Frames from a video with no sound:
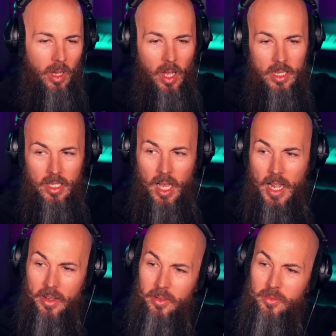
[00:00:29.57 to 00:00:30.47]
a
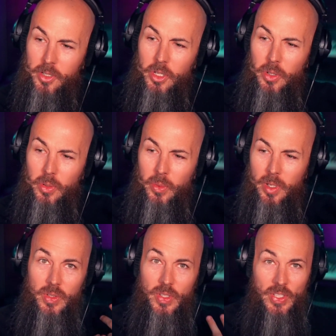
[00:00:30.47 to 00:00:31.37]
lot of new
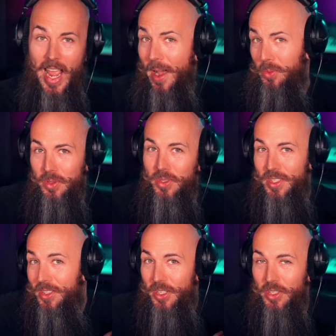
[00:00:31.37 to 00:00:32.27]
sounds
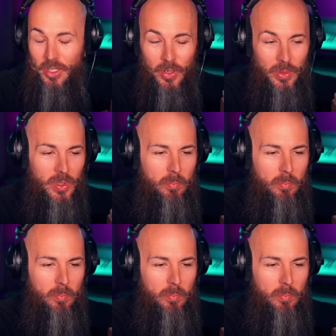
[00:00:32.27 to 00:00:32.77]
that you use,